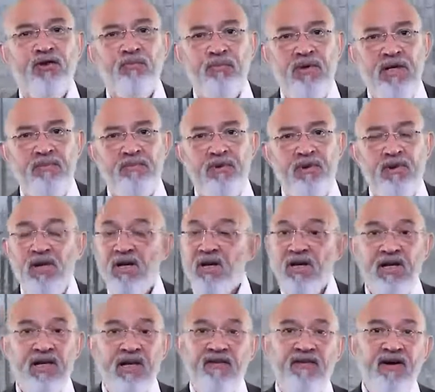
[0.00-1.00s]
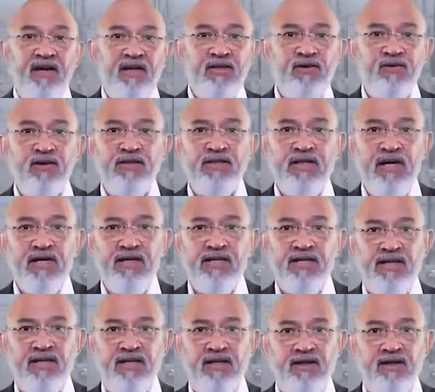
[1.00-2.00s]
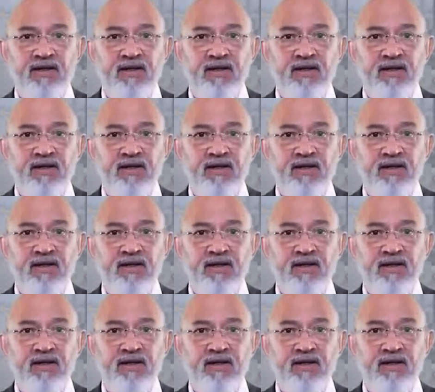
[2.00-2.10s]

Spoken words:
the people living in society.